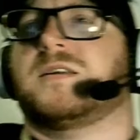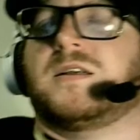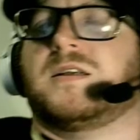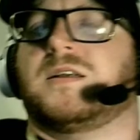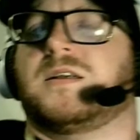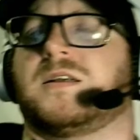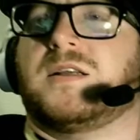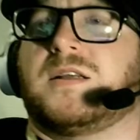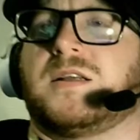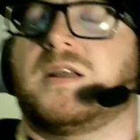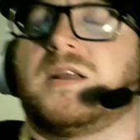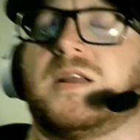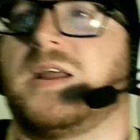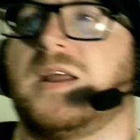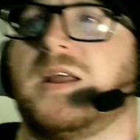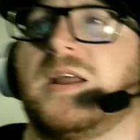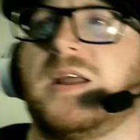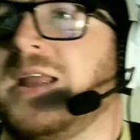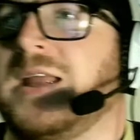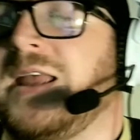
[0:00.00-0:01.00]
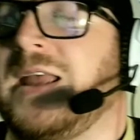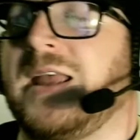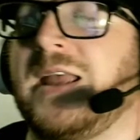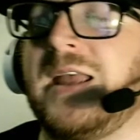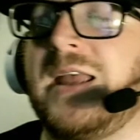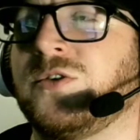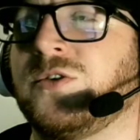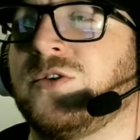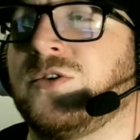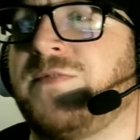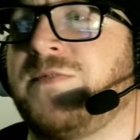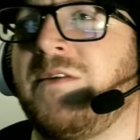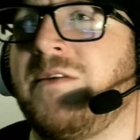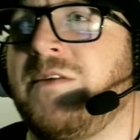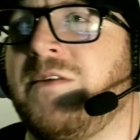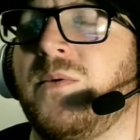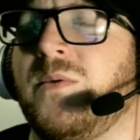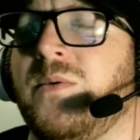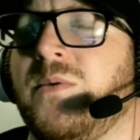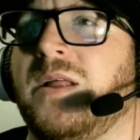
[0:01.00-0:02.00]
Again, does very well
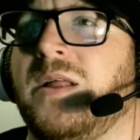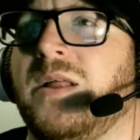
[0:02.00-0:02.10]
there.